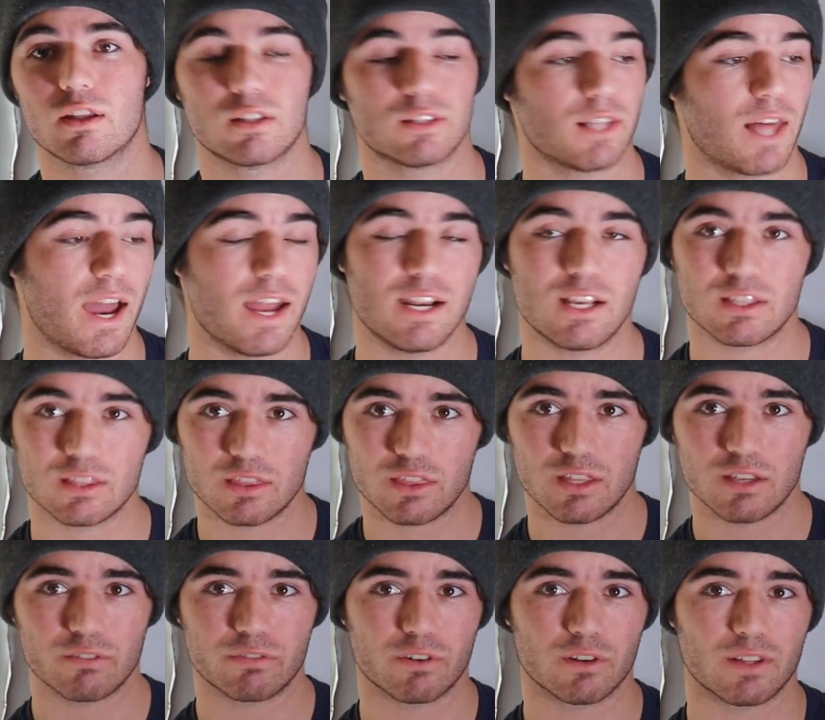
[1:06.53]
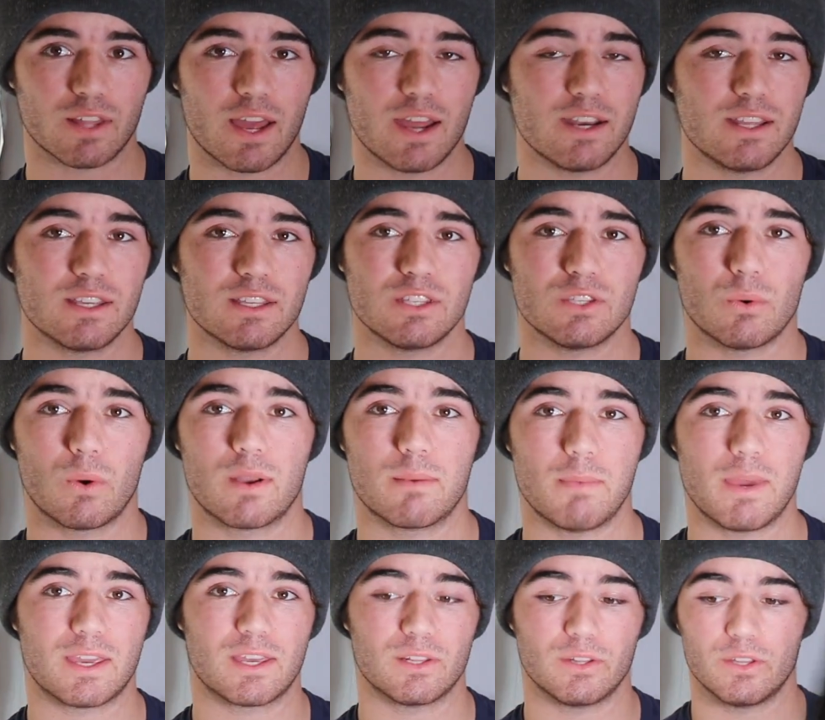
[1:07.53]
lighting thing for lighting. You want to
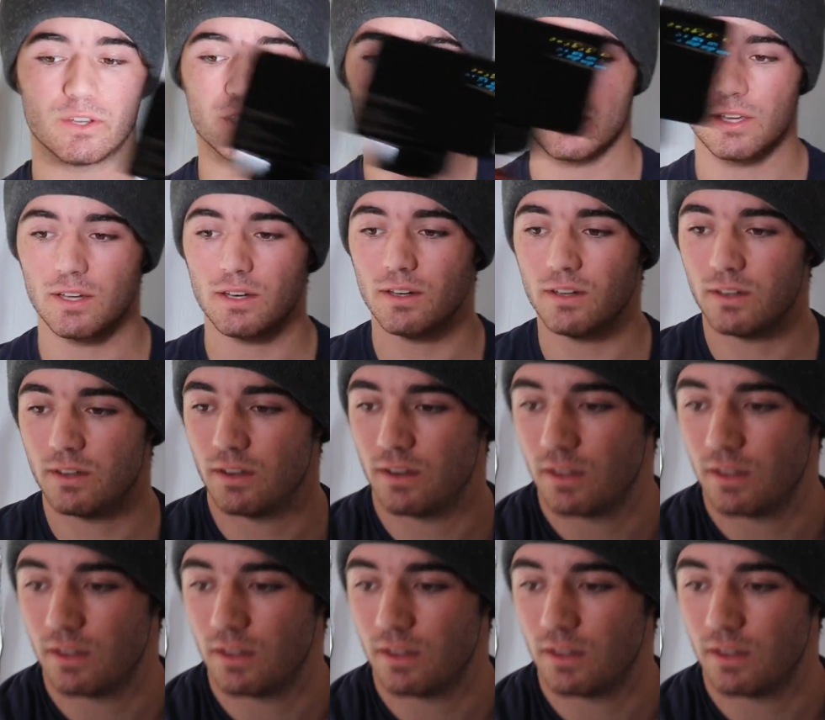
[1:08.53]
make it look good.